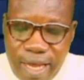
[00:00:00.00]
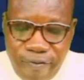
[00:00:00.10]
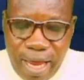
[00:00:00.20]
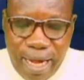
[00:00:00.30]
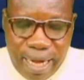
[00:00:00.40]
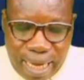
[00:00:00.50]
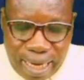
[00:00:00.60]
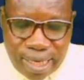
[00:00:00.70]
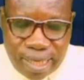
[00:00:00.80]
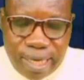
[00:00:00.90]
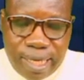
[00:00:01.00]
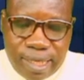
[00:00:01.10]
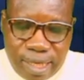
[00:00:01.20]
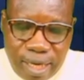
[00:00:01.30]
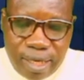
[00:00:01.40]
Never let the
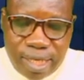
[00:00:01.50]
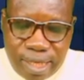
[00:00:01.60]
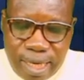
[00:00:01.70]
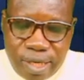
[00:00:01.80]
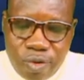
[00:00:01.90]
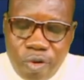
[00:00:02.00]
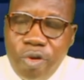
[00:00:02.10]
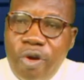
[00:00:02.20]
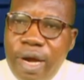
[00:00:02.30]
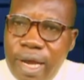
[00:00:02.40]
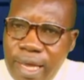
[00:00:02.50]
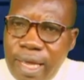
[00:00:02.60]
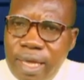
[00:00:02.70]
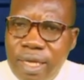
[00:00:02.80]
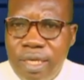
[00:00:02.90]
sun set on your
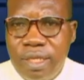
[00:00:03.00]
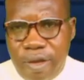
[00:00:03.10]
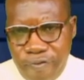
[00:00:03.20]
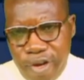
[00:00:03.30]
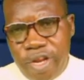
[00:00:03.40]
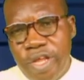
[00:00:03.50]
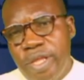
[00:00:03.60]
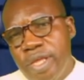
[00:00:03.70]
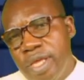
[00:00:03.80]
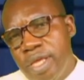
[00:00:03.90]
anger. Definitely.